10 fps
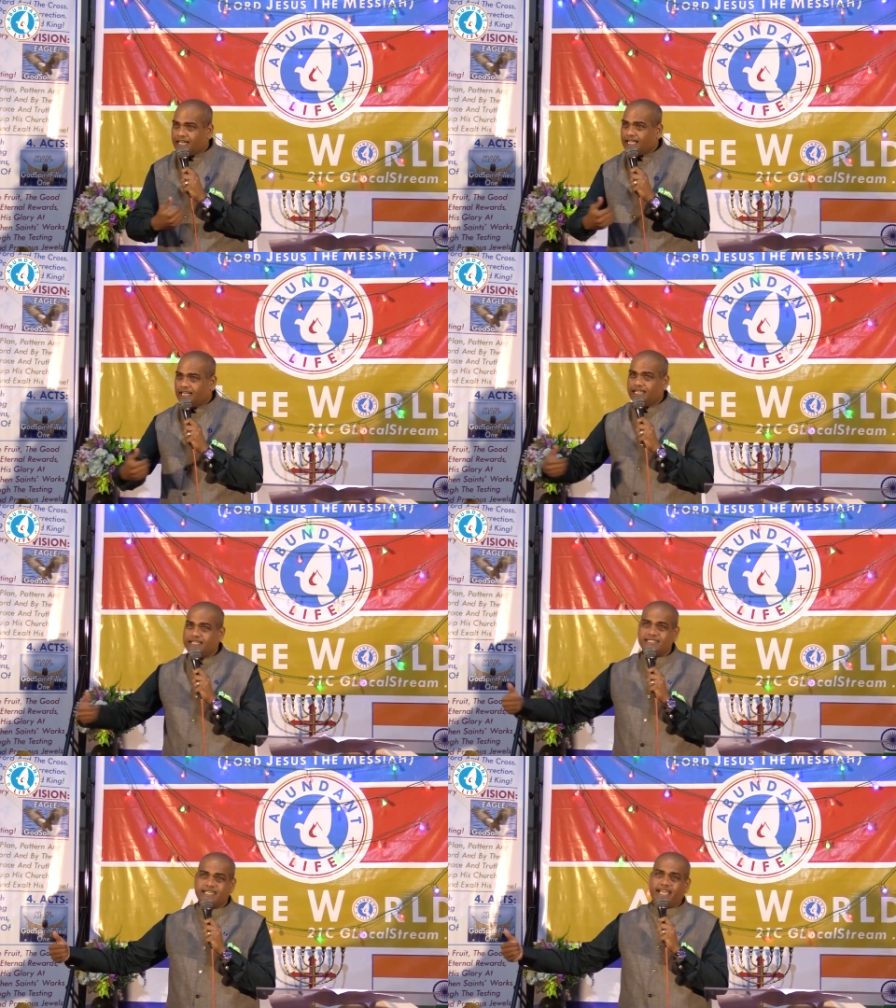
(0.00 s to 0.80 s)

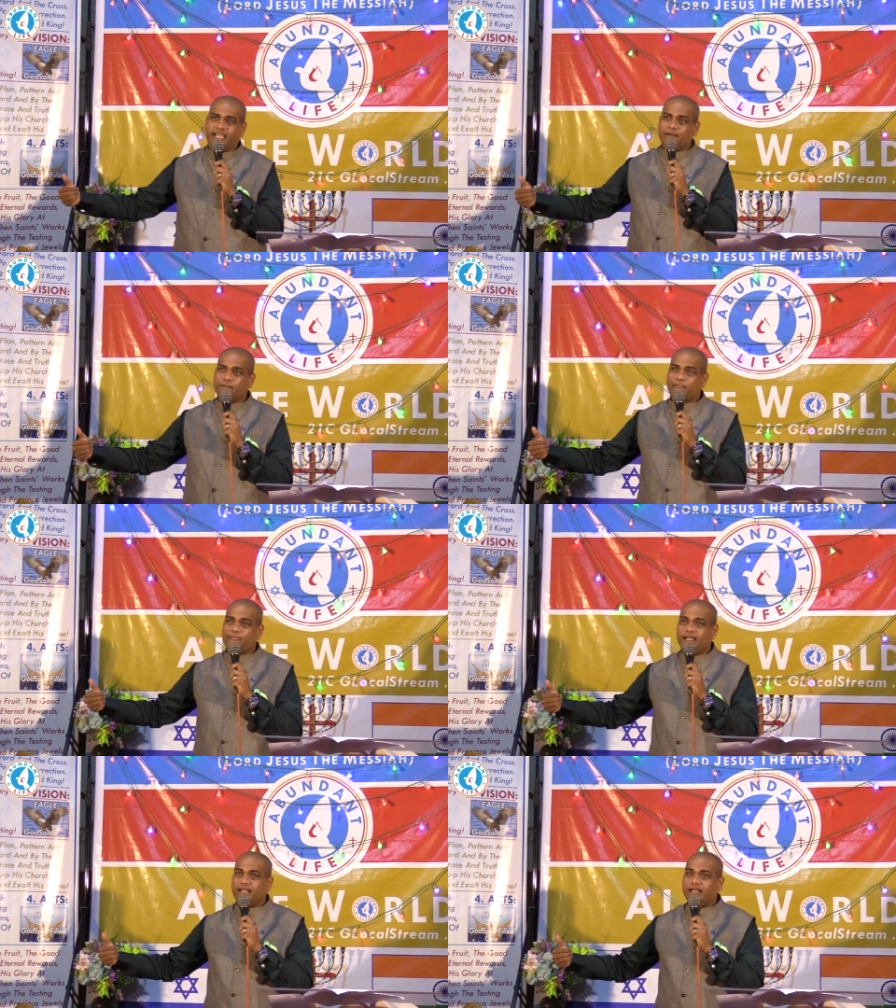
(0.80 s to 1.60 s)
clearly saying
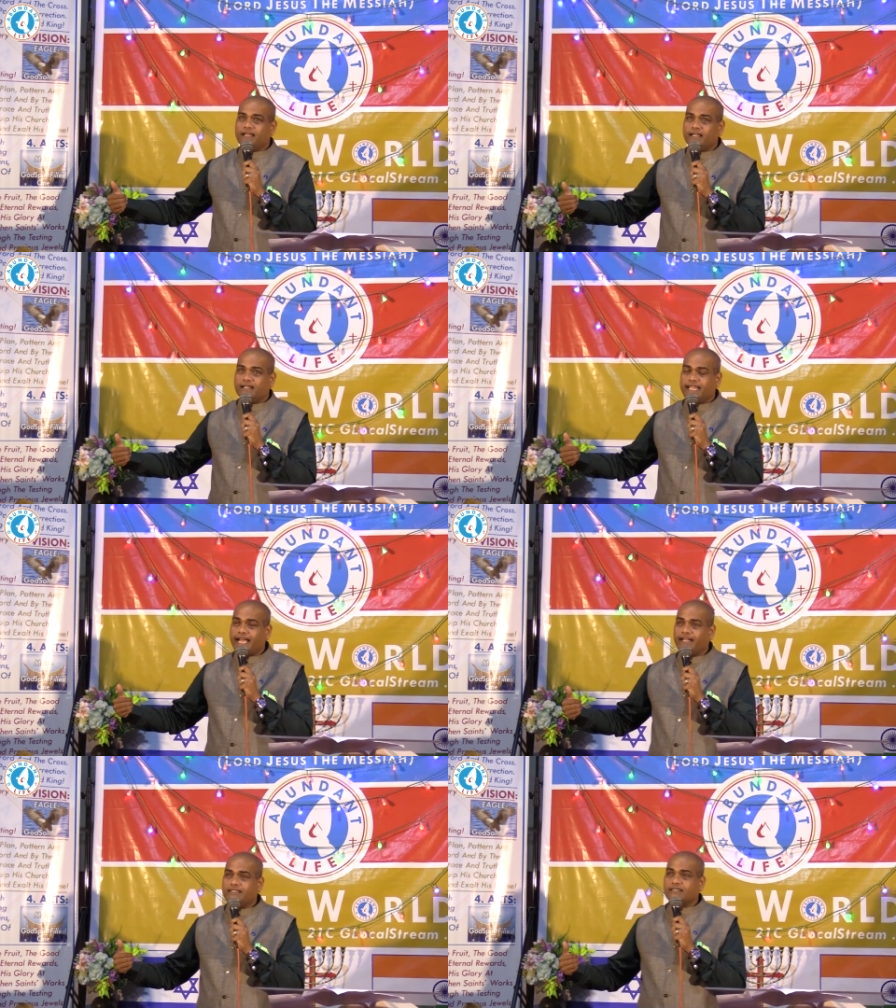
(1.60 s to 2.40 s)

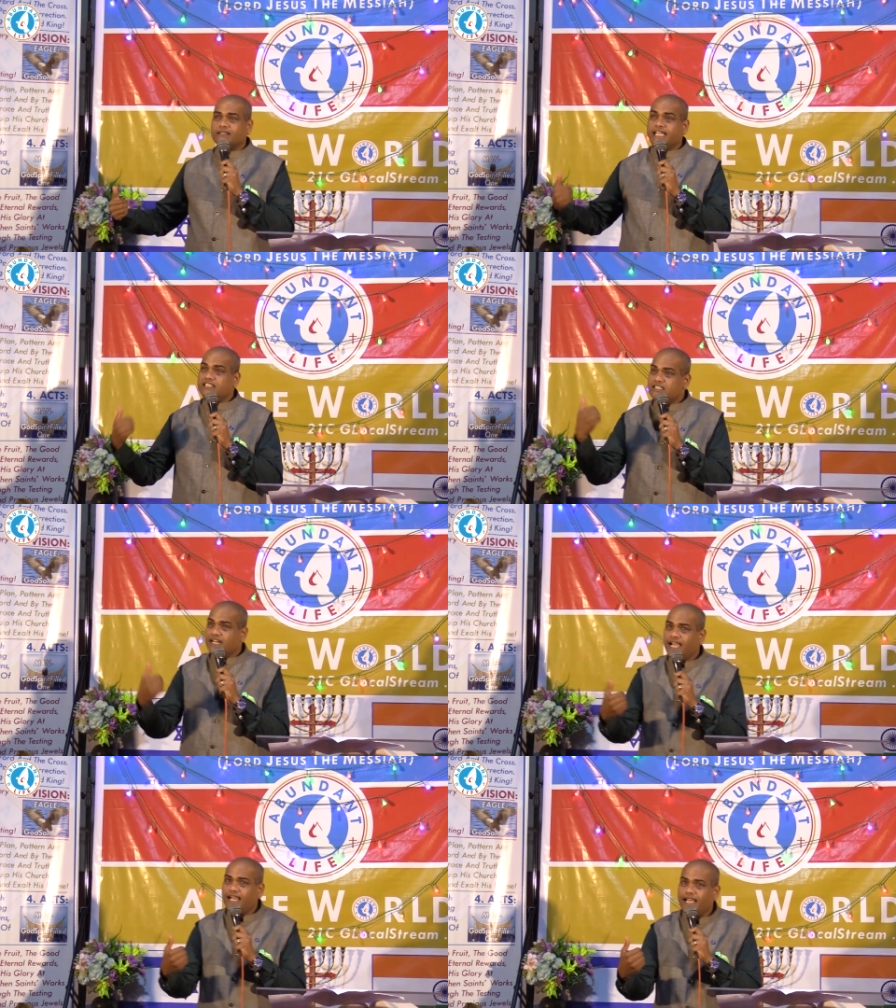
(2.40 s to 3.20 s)
that
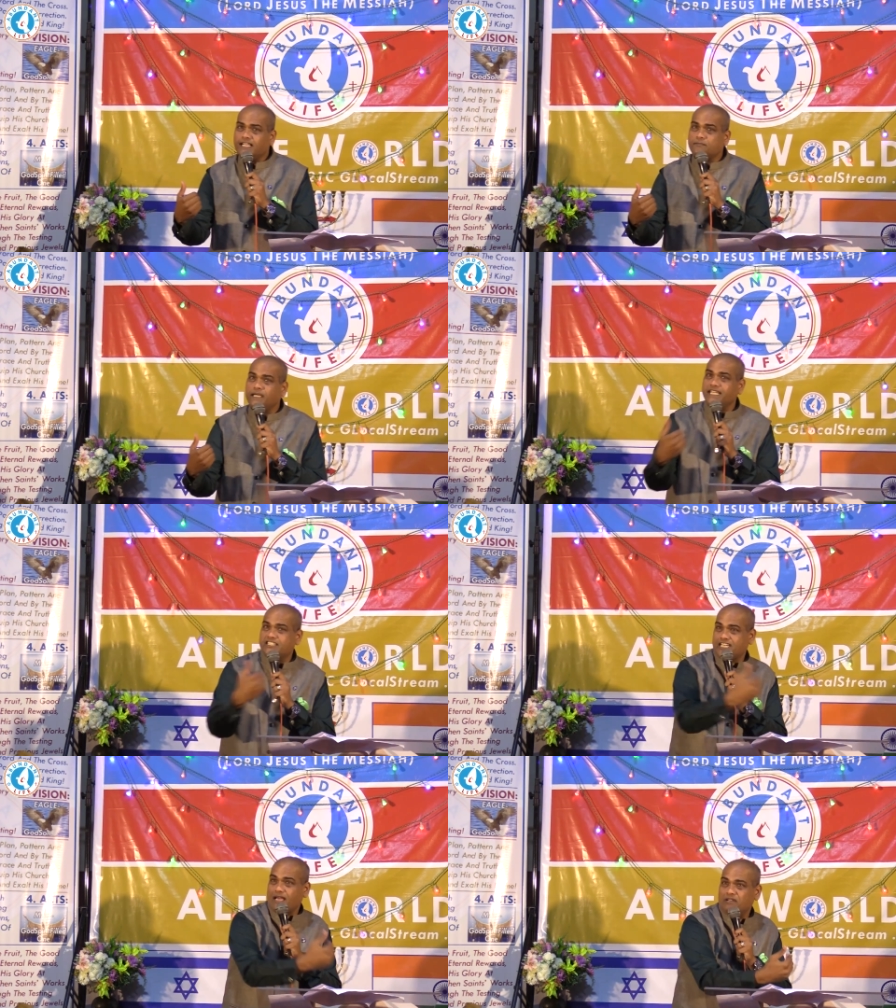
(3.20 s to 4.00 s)
Israel has been
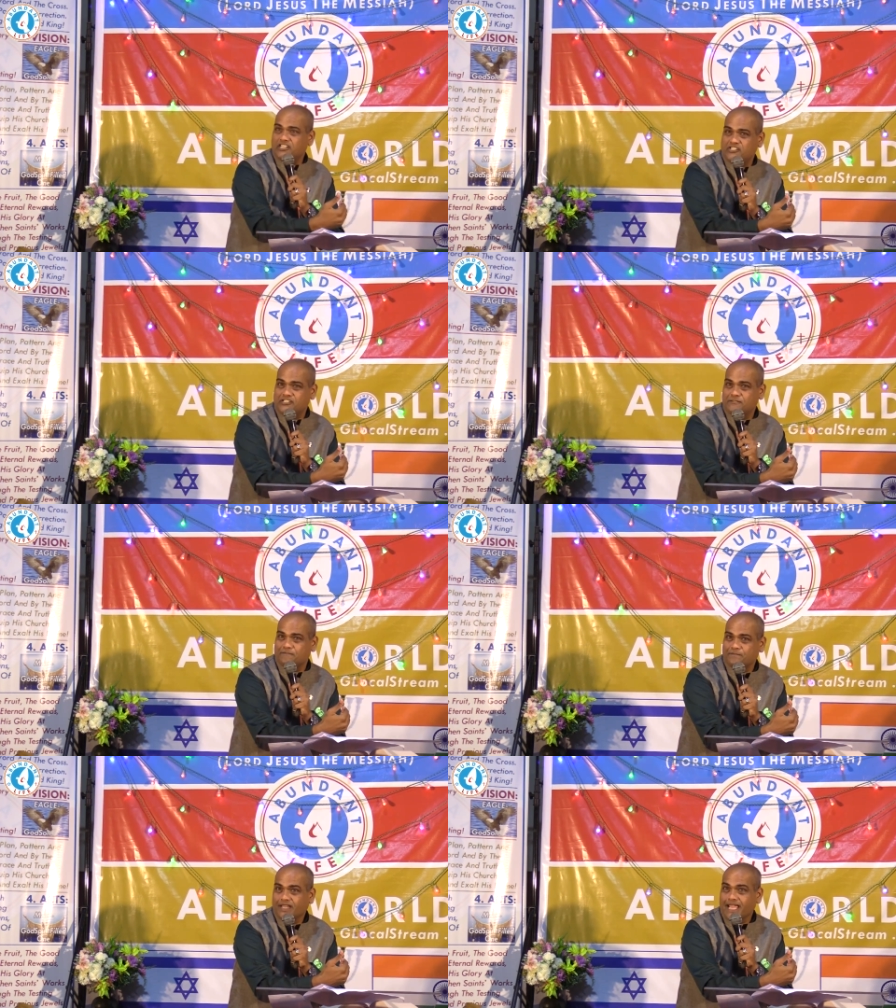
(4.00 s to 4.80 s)
established
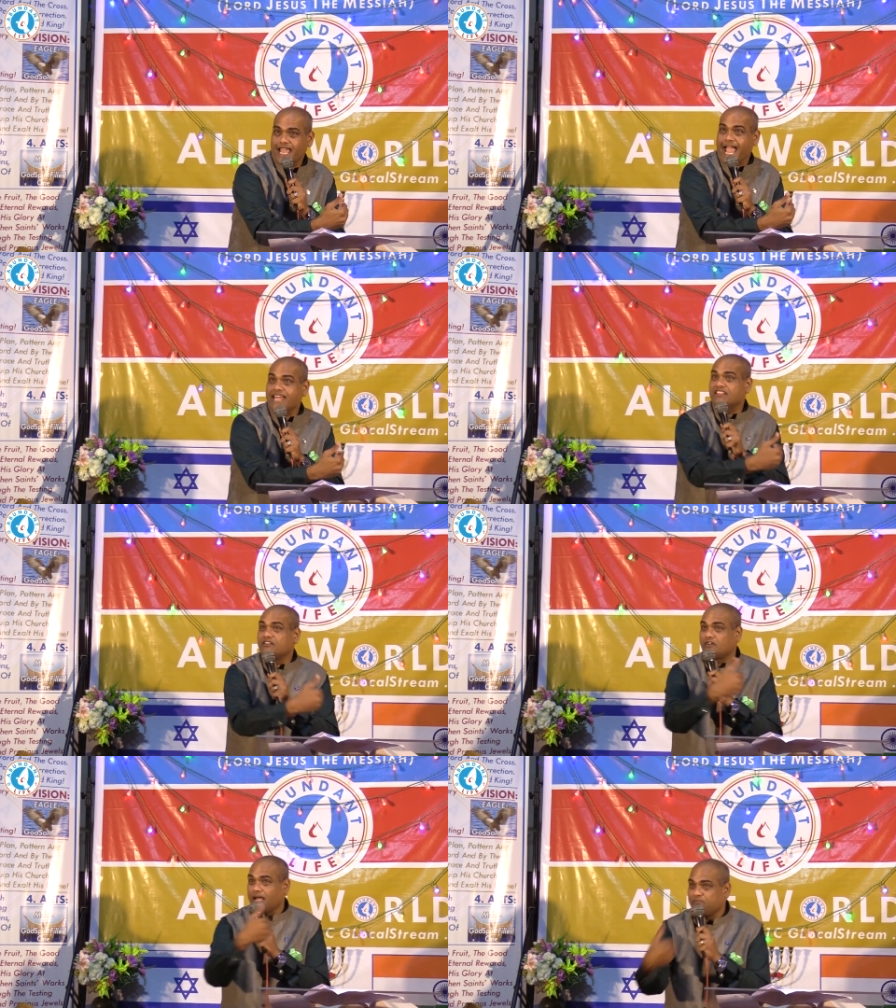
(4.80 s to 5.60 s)
and
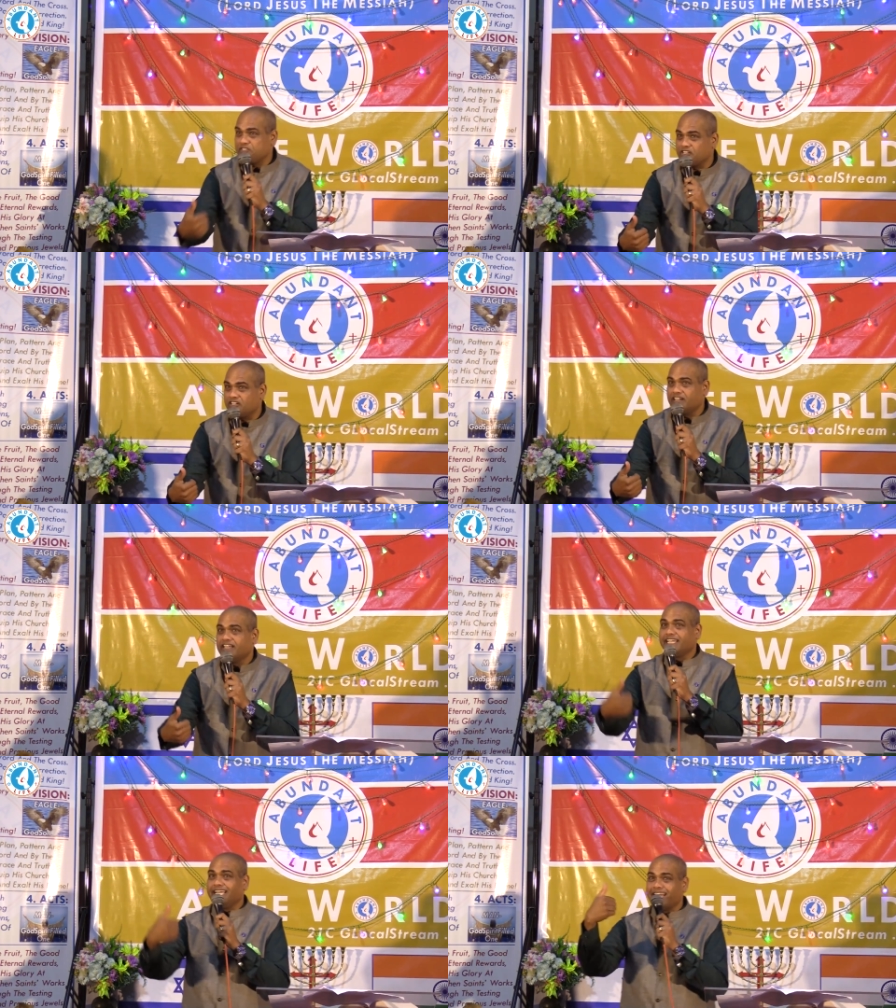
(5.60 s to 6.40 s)
the rapture
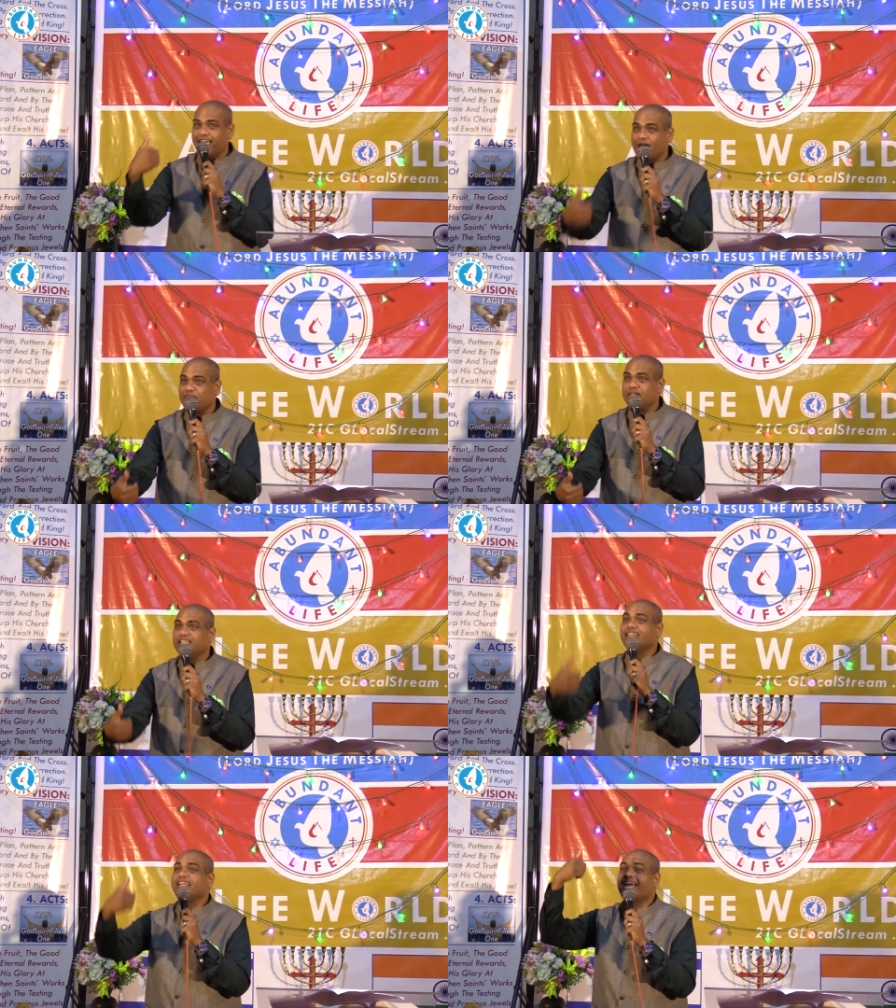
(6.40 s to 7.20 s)
can
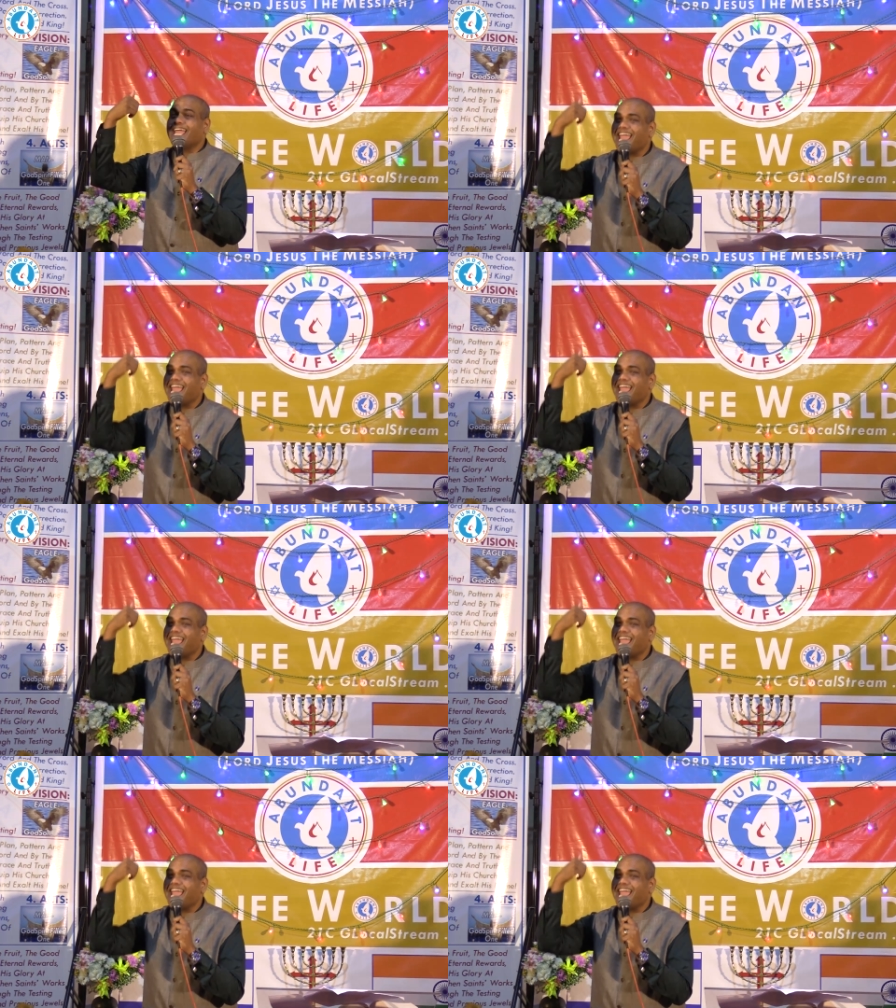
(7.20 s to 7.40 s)
happen